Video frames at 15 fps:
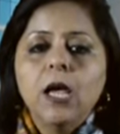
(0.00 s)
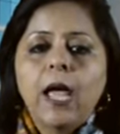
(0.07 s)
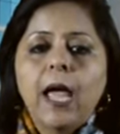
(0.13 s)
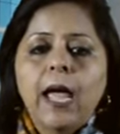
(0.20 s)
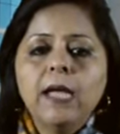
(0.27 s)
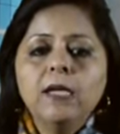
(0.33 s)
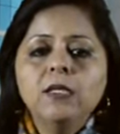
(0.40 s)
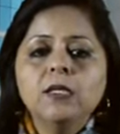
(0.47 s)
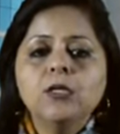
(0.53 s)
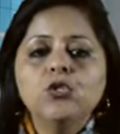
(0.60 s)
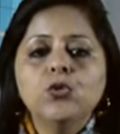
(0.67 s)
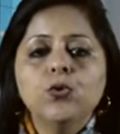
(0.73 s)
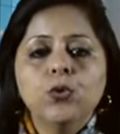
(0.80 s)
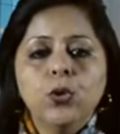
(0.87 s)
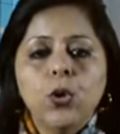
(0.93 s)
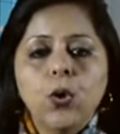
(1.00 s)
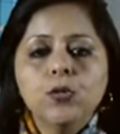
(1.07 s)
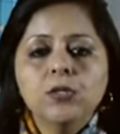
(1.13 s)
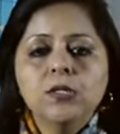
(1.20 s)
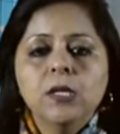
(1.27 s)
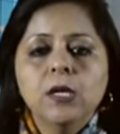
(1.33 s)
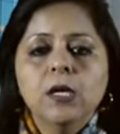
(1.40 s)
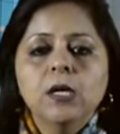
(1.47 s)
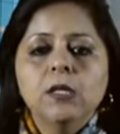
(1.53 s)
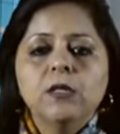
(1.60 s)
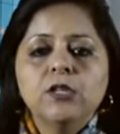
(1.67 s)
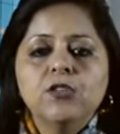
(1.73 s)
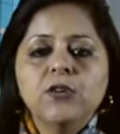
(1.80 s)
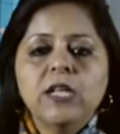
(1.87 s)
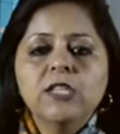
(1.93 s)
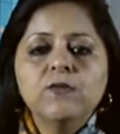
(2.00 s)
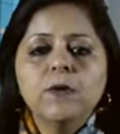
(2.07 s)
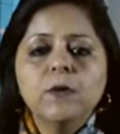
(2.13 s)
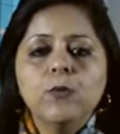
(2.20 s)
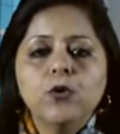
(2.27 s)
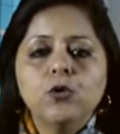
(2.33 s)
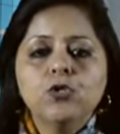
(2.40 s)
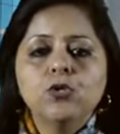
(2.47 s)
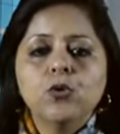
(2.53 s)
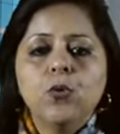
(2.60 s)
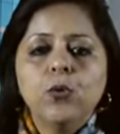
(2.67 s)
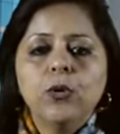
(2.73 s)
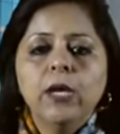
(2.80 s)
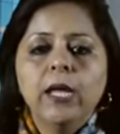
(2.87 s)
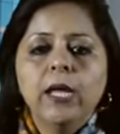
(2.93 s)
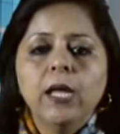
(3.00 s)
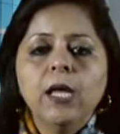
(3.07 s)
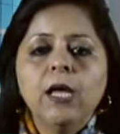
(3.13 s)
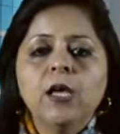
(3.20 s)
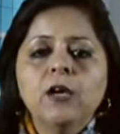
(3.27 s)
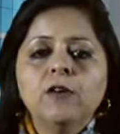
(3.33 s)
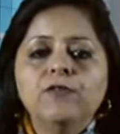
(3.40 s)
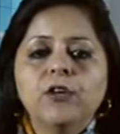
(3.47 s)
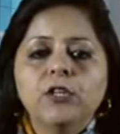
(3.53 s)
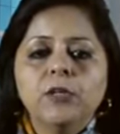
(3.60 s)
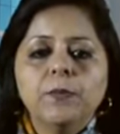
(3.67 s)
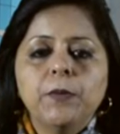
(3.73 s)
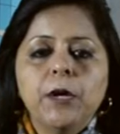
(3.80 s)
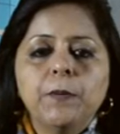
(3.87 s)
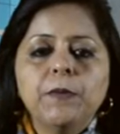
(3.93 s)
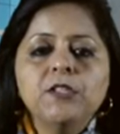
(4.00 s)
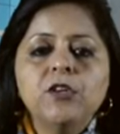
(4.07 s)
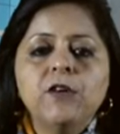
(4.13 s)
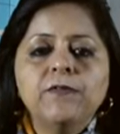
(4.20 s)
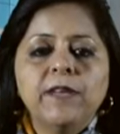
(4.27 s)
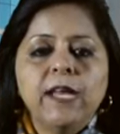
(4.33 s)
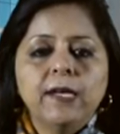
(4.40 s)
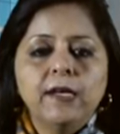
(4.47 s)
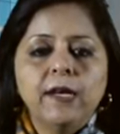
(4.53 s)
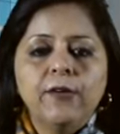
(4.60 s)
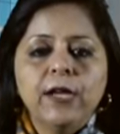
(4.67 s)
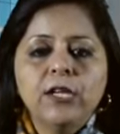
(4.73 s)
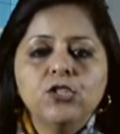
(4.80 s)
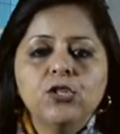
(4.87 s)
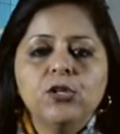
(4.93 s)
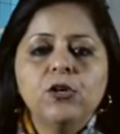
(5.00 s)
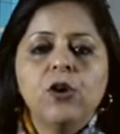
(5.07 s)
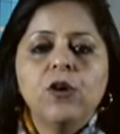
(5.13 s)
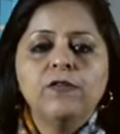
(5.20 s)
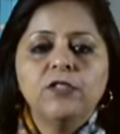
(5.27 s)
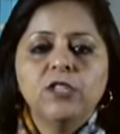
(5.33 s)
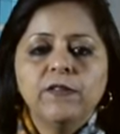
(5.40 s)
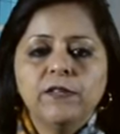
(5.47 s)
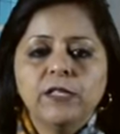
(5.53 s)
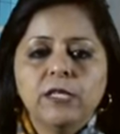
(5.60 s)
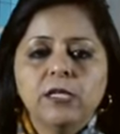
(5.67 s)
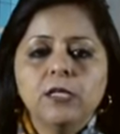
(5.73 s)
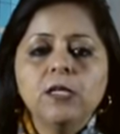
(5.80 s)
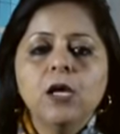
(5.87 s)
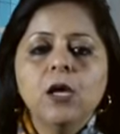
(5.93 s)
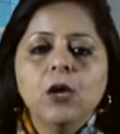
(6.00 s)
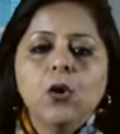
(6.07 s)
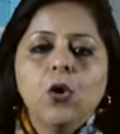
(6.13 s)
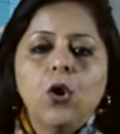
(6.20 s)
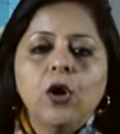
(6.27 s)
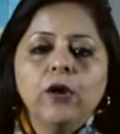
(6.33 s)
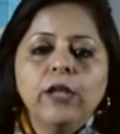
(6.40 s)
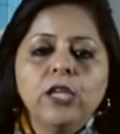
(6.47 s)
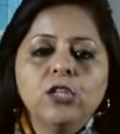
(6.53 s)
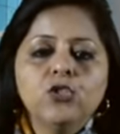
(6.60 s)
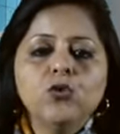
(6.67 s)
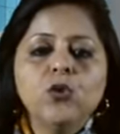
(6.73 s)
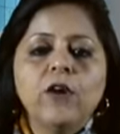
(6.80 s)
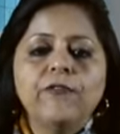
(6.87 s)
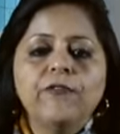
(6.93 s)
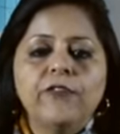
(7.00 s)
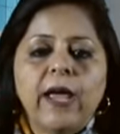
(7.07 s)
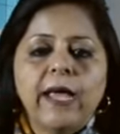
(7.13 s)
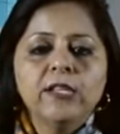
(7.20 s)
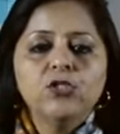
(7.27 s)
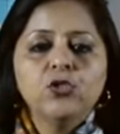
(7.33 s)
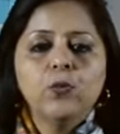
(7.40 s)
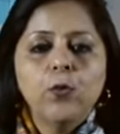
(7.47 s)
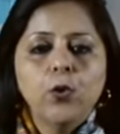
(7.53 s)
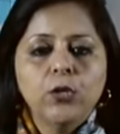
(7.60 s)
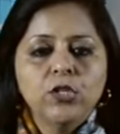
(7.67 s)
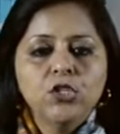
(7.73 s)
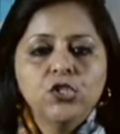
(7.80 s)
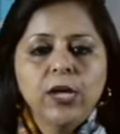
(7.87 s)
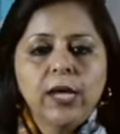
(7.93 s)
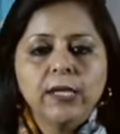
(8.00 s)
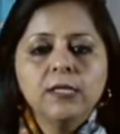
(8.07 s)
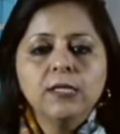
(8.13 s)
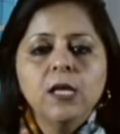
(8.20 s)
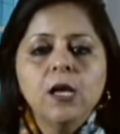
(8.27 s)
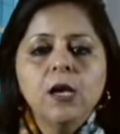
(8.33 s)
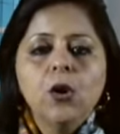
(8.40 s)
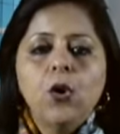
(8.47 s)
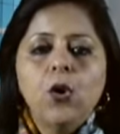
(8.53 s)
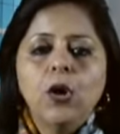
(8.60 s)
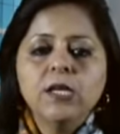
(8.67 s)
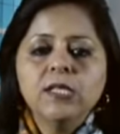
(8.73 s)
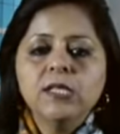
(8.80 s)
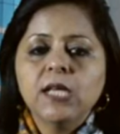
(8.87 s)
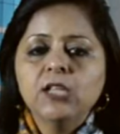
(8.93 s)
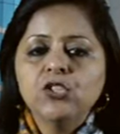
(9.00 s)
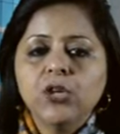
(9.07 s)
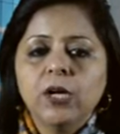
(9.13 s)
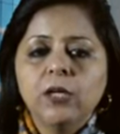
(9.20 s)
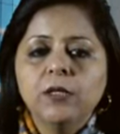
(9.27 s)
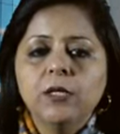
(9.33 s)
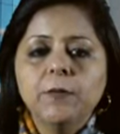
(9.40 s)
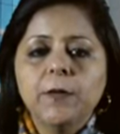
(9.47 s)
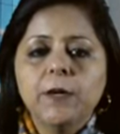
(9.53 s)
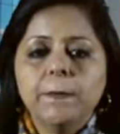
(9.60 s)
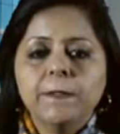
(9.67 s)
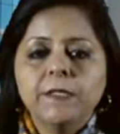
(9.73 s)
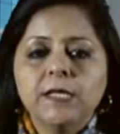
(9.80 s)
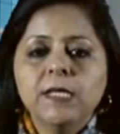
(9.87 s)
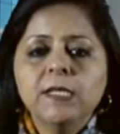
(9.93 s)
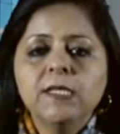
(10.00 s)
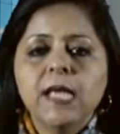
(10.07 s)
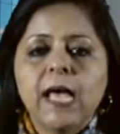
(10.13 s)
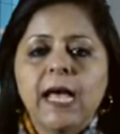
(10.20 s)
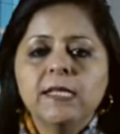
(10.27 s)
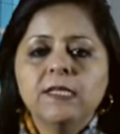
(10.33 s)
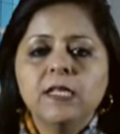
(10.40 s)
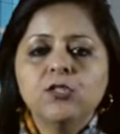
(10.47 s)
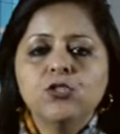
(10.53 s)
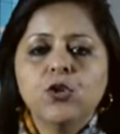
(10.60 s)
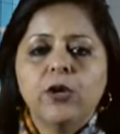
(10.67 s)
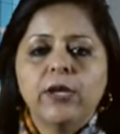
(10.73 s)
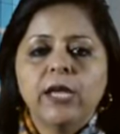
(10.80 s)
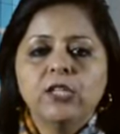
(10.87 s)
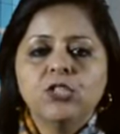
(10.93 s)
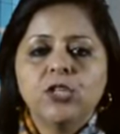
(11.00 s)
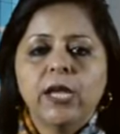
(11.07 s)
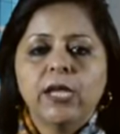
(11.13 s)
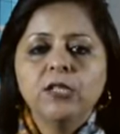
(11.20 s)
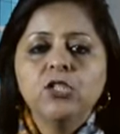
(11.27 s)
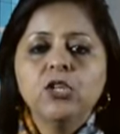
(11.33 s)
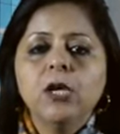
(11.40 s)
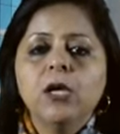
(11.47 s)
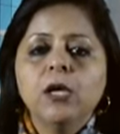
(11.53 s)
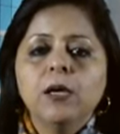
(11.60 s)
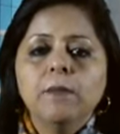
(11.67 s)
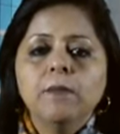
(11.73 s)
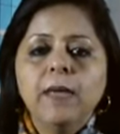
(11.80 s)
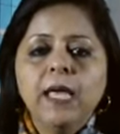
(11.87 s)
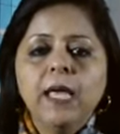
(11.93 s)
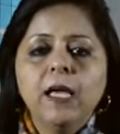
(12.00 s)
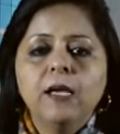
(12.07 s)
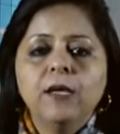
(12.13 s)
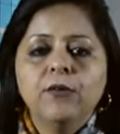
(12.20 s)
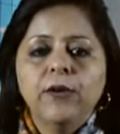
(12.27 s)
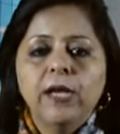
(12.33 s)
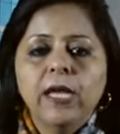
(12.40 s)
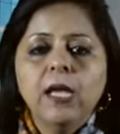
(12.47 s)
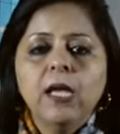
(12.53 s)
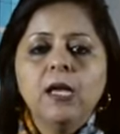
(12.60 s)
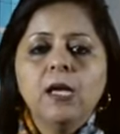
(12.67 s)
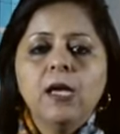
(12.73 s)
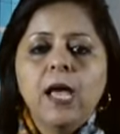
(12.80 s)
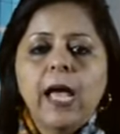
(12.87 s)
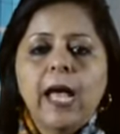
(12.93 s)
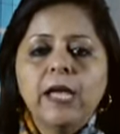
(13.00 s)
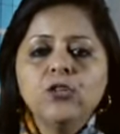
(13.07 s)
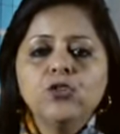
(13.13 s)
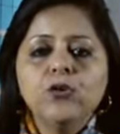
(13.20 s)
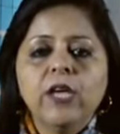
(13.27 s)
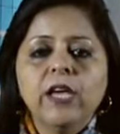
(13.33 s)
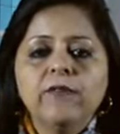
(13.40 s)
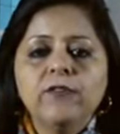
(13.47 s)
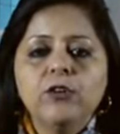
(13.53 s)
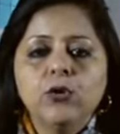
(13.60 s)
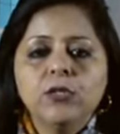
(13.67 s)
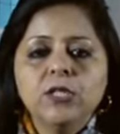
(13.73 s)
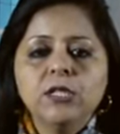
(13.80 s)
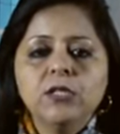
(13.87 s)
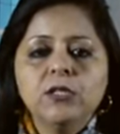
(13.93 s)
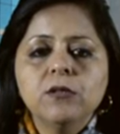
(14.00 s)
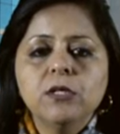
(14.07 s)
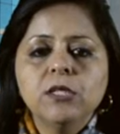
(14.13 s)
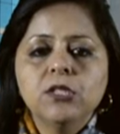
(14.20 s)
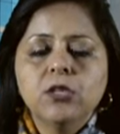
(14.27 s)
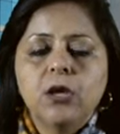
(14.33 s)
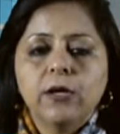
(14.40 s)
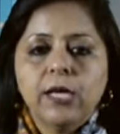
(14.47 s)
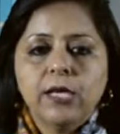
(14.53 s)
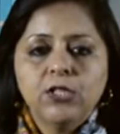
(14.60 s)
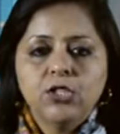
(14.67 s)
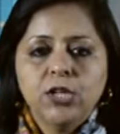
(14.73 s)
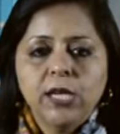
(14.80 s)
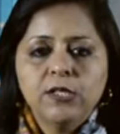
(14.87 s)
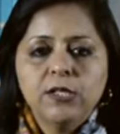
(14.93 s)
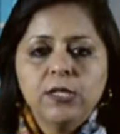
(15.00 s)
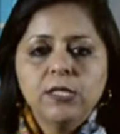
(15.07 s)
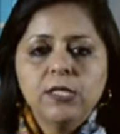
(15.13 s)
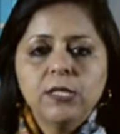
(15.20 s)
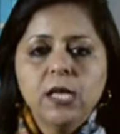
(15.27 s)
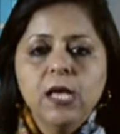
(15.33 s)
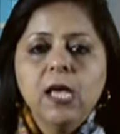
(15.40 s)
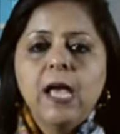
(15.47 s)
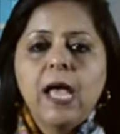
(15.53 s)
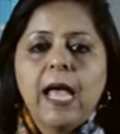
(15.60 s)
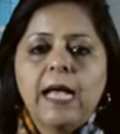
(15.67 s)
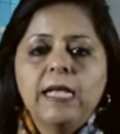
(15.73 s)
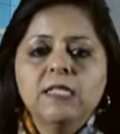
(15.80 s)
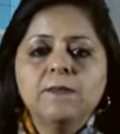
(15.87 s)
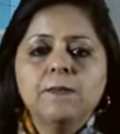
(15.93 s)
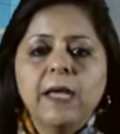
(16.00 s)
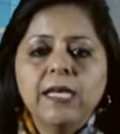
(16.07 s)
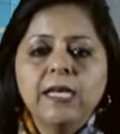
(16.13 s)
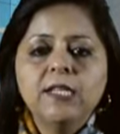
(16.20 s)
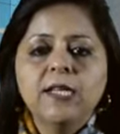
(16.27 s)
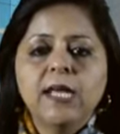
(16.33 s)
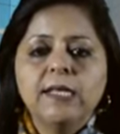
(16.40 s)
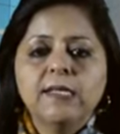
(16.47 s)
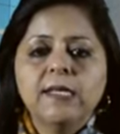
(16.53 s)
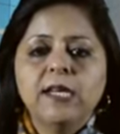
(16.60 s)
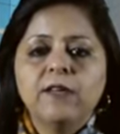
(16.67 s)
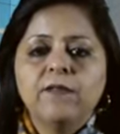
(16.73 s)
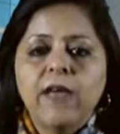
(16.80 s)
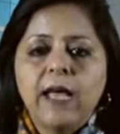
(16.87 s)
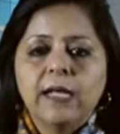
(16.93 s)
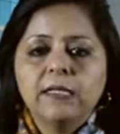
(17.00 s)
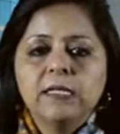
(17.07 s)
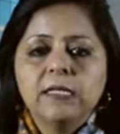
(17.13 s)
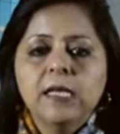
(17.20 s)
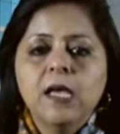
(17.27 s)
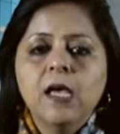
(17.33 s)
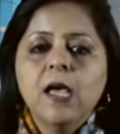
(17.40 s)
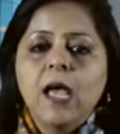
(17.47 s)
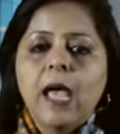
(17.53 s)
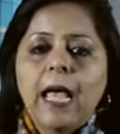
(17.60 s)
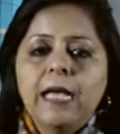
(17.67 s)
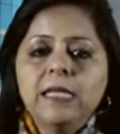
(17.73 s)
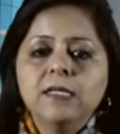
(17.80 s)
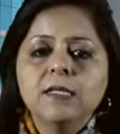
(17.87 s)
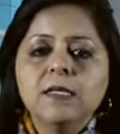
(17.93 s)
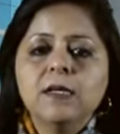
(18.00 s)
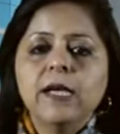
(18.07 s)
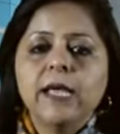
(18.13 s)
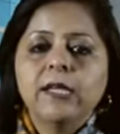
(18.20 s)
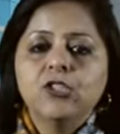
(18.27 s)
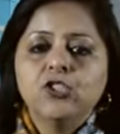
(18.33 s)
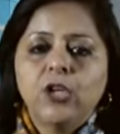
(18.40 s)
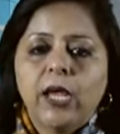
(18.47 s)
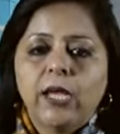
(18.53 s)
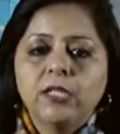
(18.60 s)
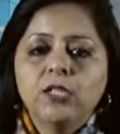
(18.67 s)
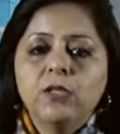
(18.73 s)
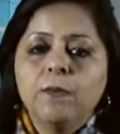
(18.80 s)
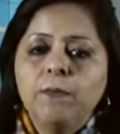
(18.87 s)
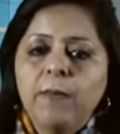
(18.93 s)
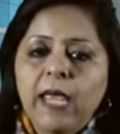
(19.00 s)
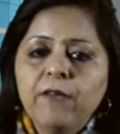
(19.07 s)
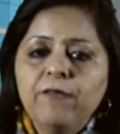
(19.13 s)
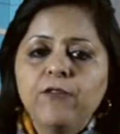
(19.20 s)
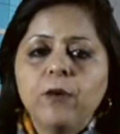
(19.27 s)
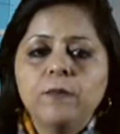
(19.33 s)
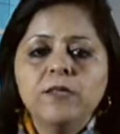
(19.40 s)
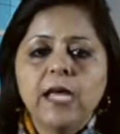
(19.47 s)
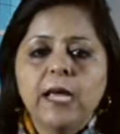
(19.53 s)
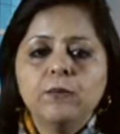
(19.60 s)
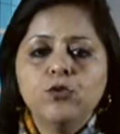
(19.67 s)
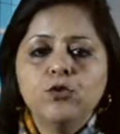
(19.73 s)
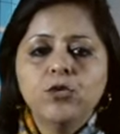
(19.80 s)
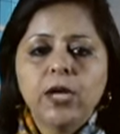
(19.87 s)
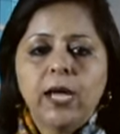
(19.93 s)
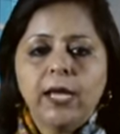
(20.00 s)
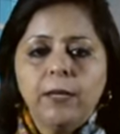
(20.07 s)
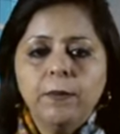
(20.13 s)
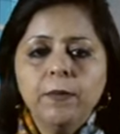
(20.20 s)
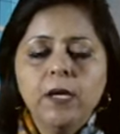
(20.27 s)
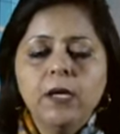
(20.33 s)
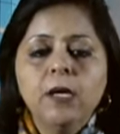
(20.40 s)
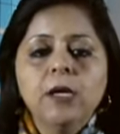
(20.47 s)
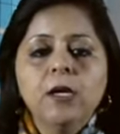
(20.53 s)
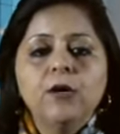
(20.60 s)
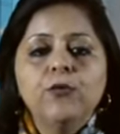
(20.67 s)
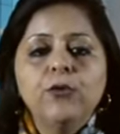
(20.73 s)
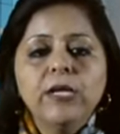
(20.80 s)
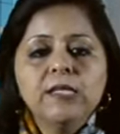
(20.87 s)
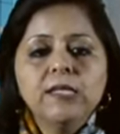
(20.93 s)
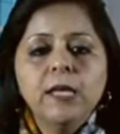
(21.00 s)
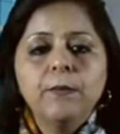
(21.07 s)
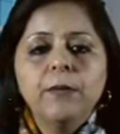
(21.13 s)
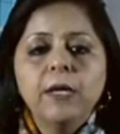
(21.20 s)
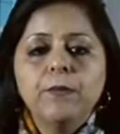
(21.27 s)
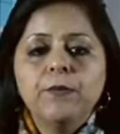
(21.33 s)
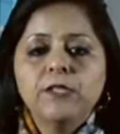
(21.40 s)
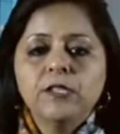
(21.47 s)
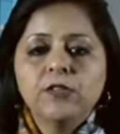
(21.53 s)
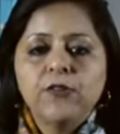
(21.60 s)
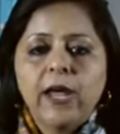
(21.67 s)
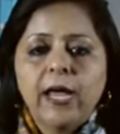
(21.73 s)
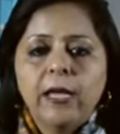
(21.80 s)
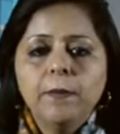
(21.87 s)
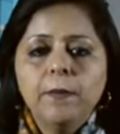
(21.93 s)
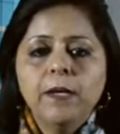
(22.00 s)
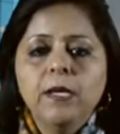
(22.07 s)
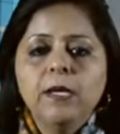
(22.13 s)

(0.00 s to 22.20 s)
and to close the transfer books only for the purpose of declaration of dividend or issue of rights or bonus shares or such other purposes as the stock exchange may agree, and to give notice to the stock exchanges as many days in advance as the exchange may from time to time reasonably prescribe,